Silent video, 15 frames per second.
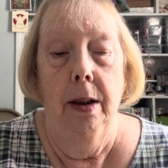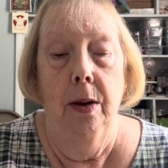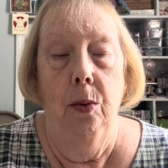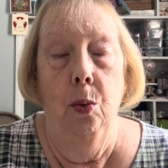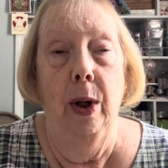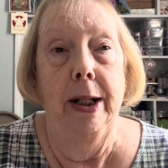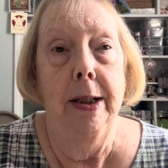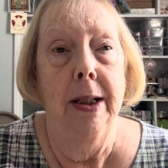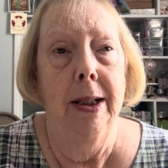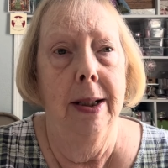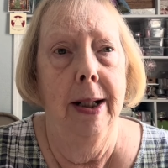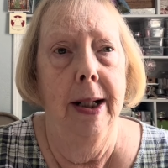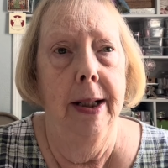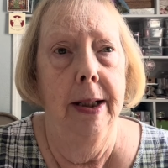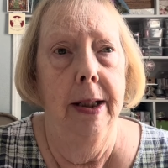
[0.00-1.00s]

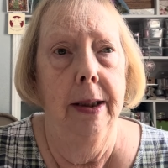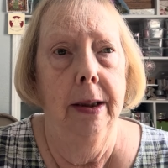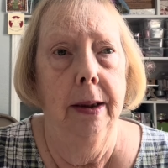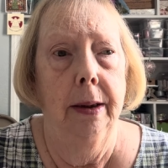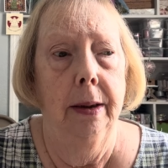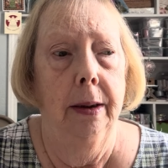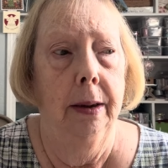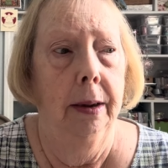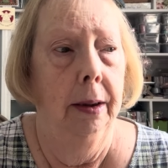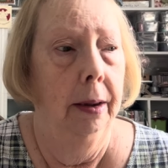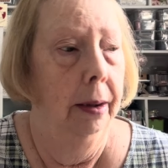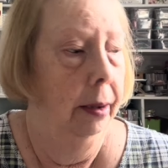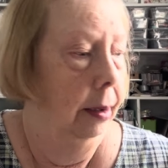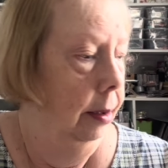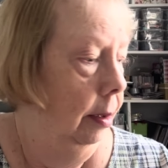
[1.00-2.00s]
Wednesday,
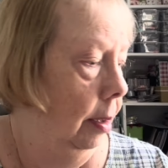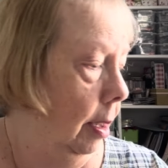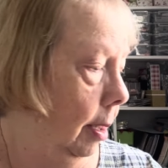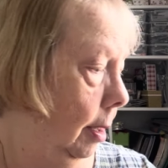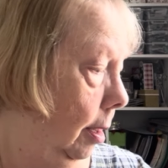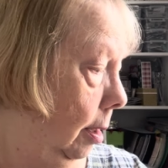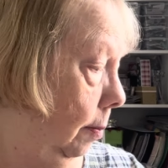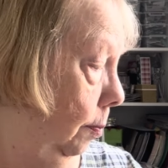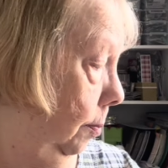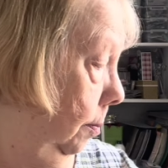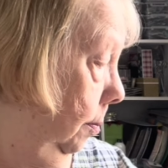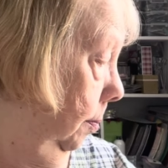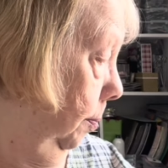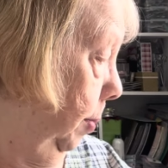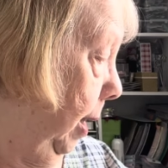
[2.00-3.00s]
I got a
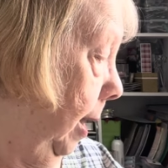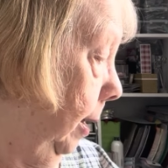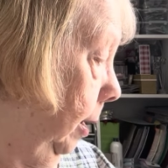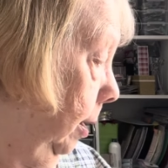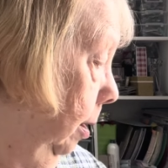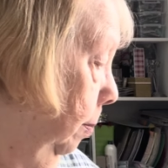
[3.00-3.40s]
bag in the